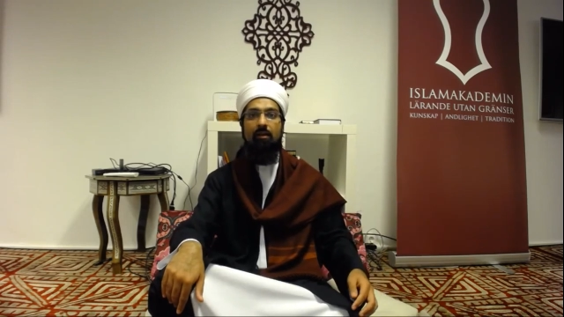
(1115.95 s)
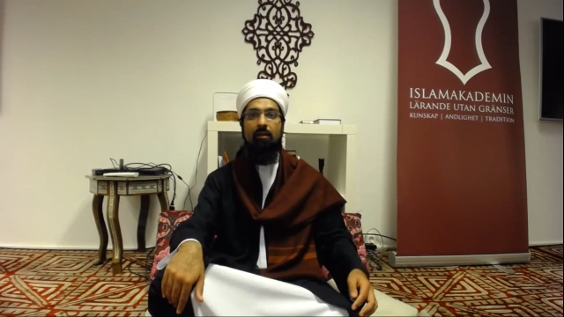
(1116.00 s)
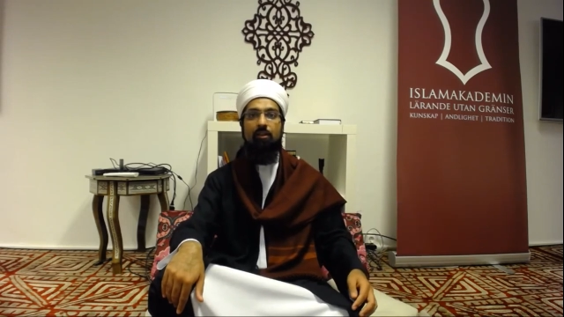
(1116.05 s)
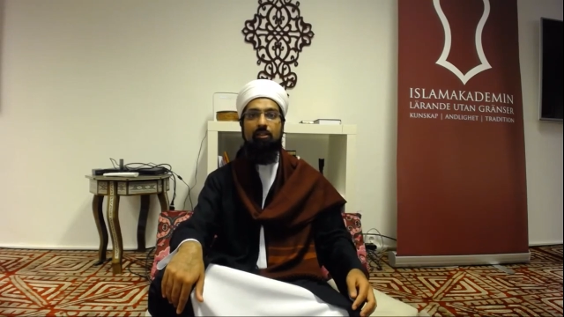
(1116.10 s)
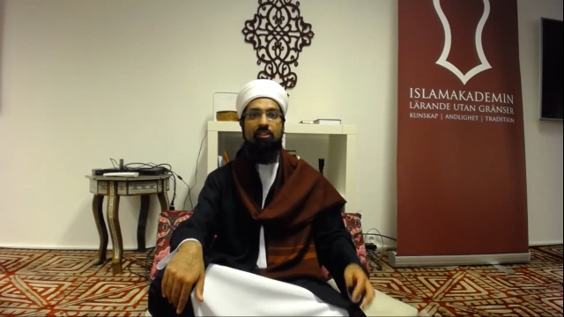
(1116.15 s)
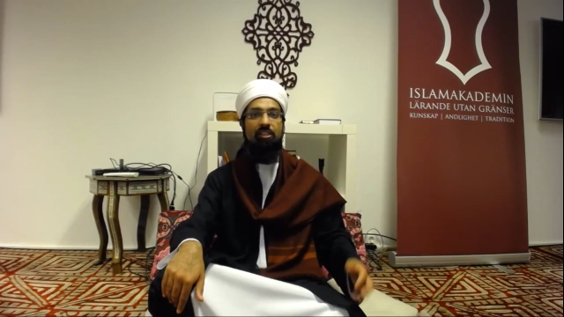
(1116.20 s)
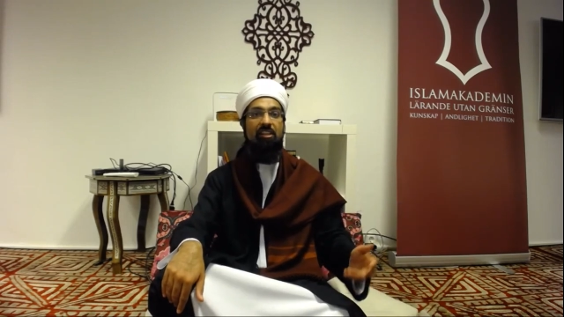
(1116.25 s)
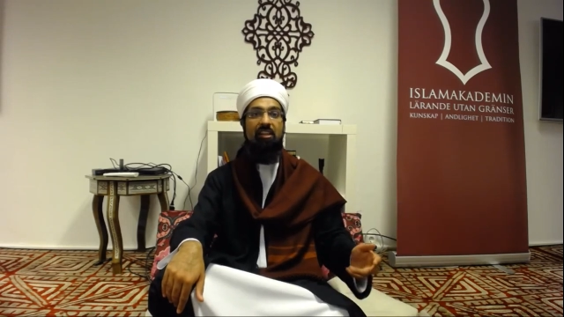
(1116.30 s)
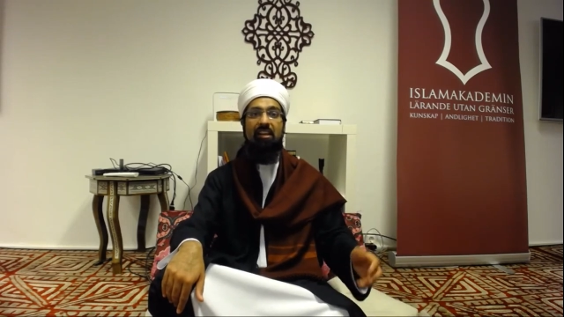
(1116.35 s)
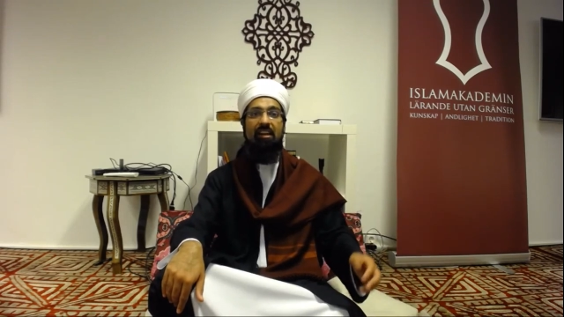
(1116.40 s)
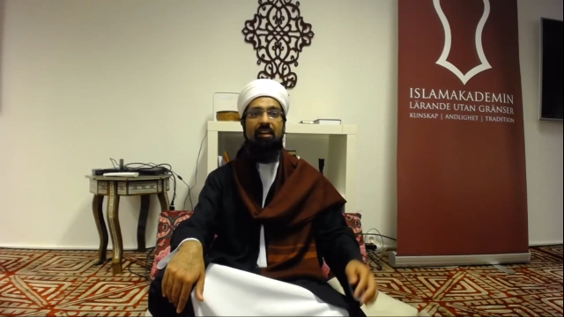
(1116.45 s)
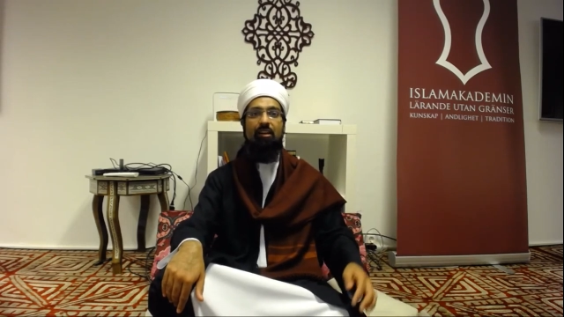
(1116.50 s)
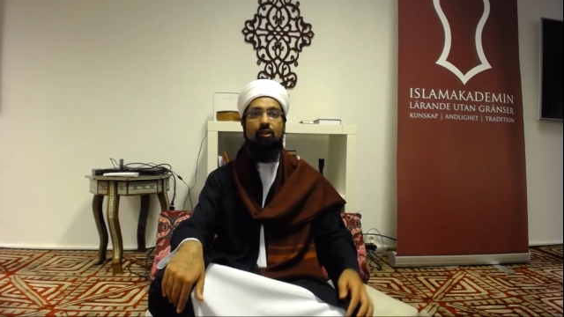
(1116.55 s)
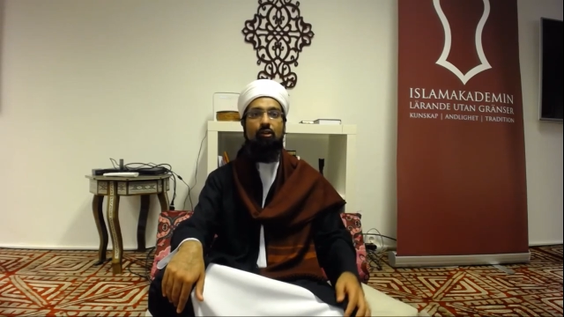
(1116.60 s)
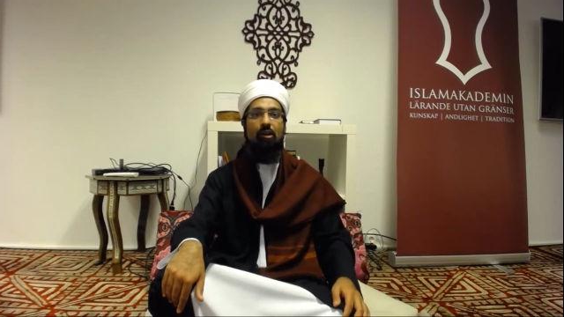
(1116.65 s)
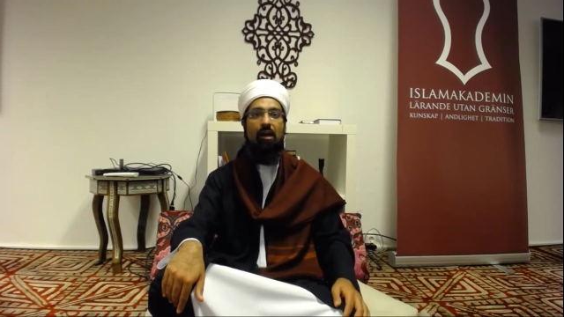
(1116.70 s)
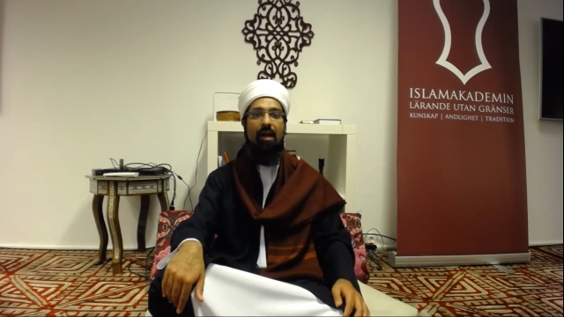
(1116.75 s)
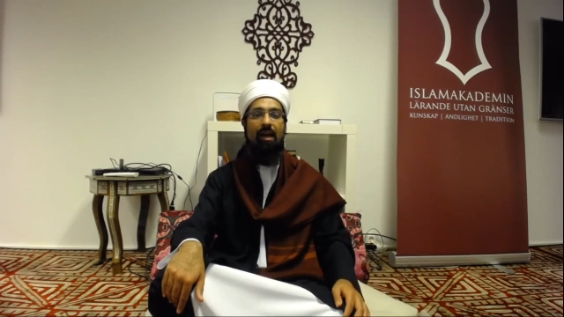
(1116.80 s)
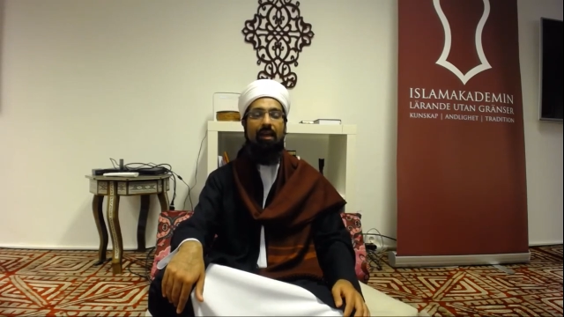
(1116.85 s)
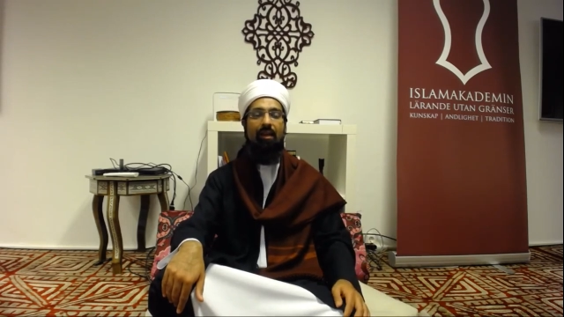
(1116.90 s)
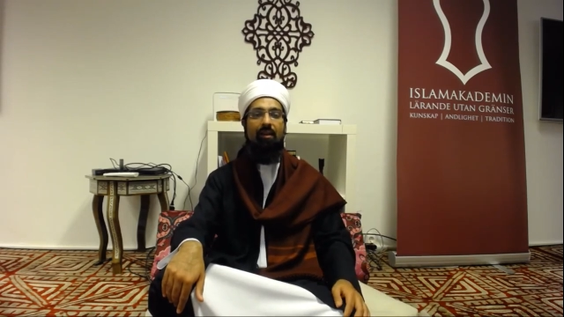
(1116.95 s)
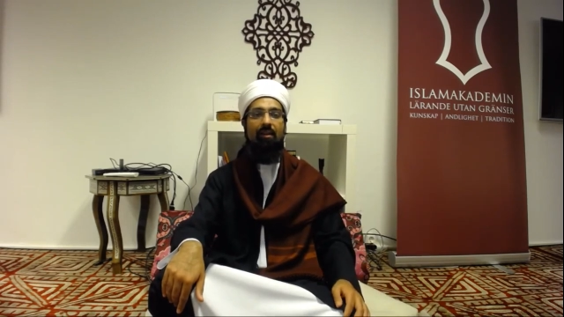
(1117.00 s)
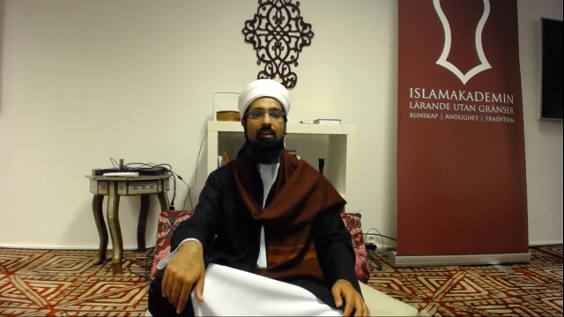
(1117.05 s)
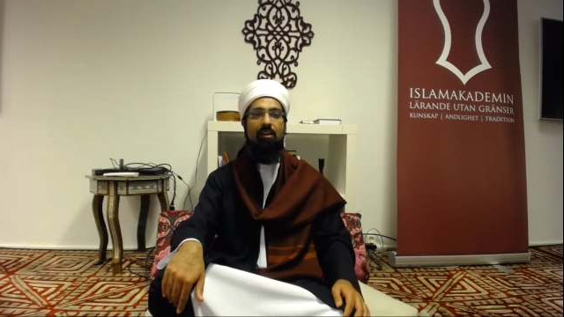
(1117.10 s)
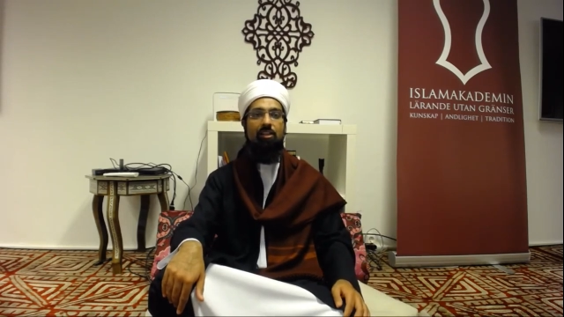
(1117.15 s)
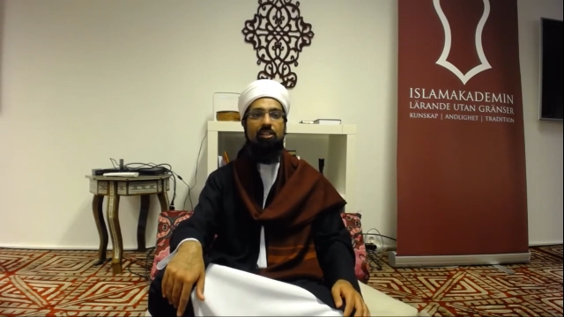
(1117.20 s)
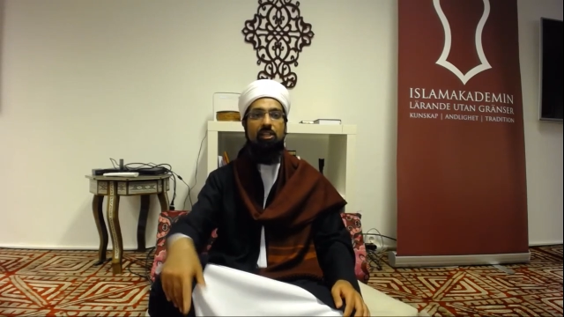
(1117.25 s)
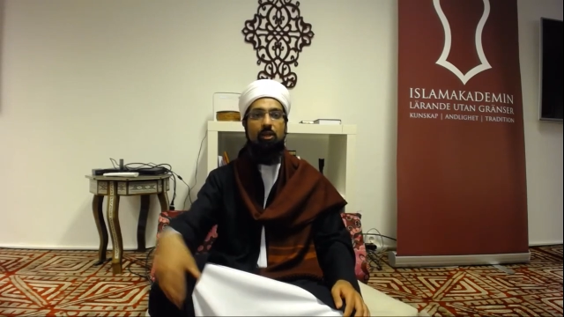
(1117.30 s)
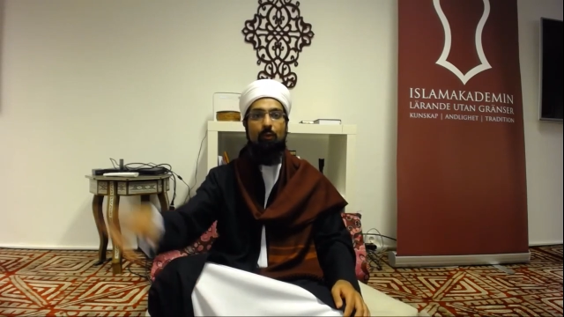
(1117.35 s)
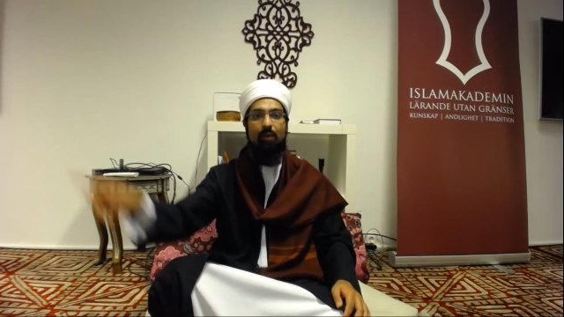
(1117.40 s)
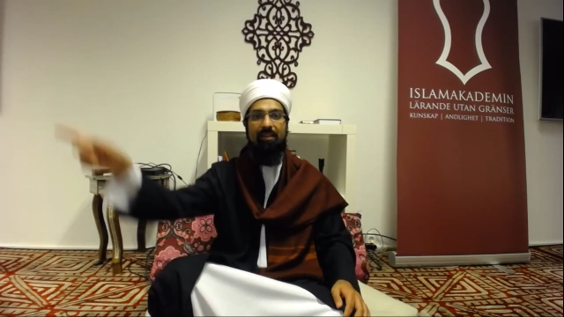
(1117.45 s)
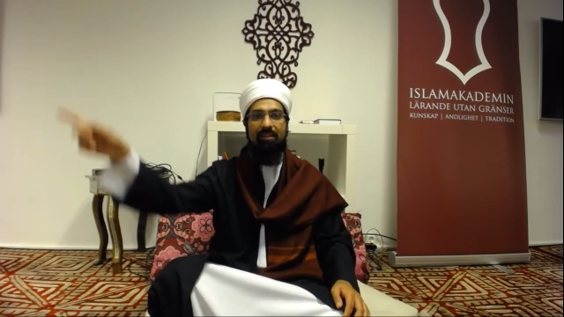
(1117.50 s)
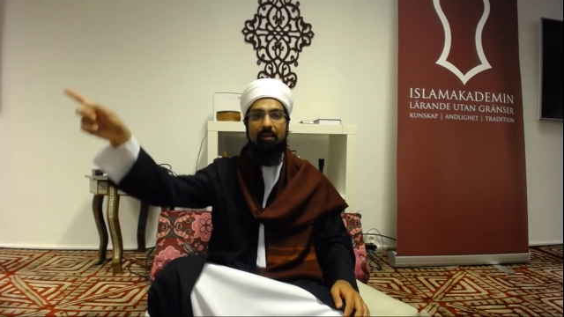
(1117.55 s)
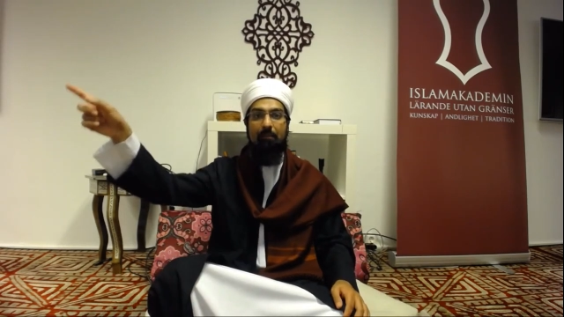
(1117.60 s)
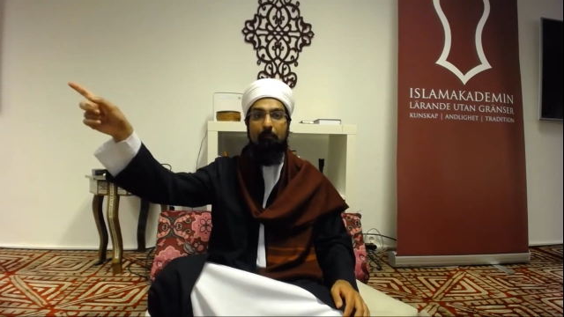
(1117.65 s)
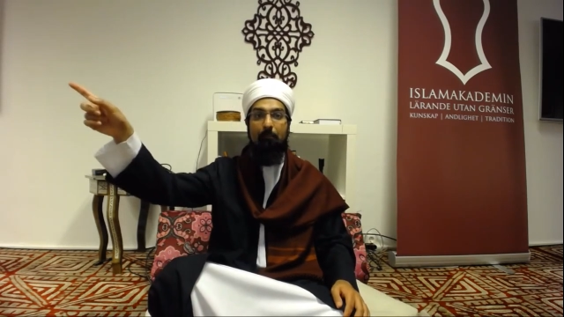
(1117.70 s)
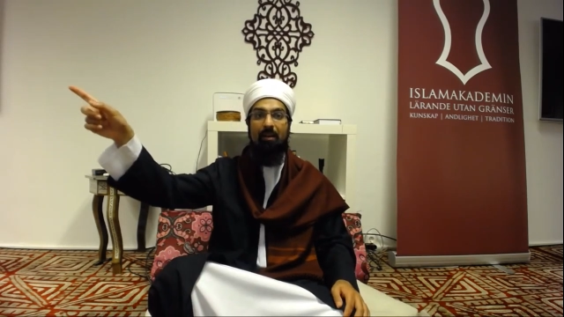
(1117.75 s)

She didn't cry. She went and